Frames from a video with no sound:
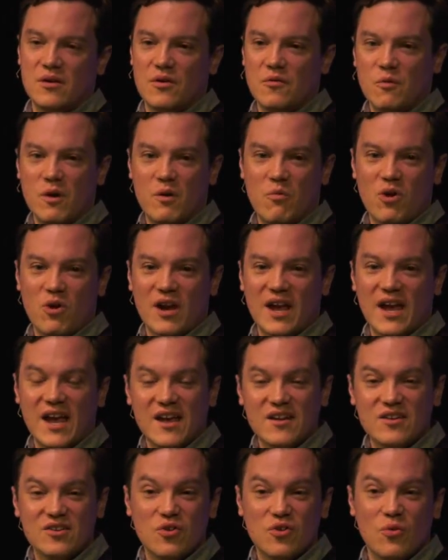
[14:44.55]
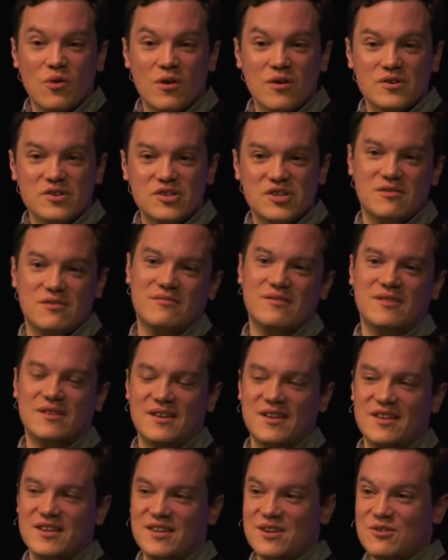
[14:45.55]
We work indoors,
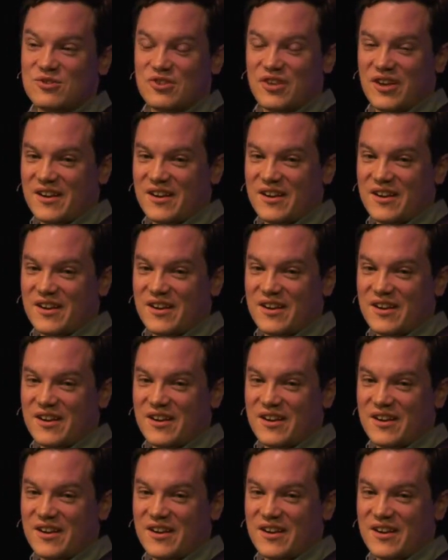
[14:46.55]
usually